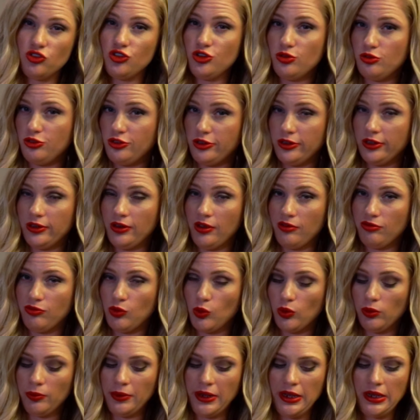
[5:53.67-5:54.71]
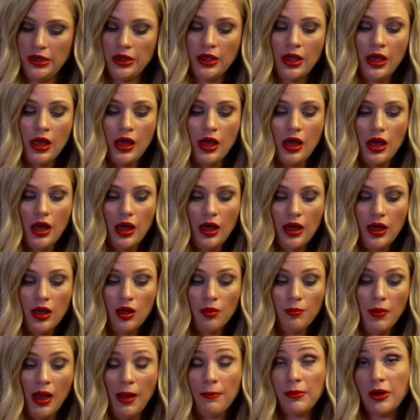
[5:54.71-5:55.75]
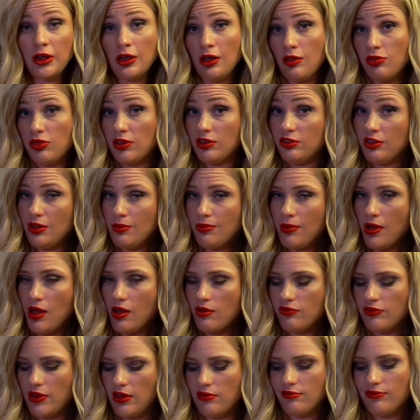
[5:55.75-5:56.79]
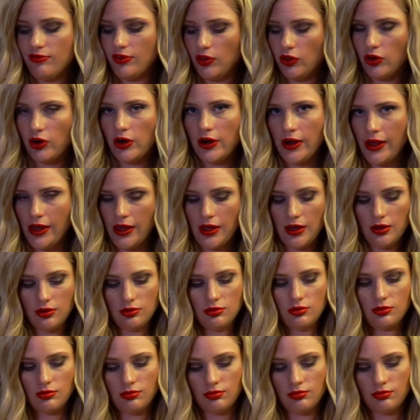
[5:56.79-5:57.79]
juicy enough for me. I'm gonna cut the tip off and fill our eggs.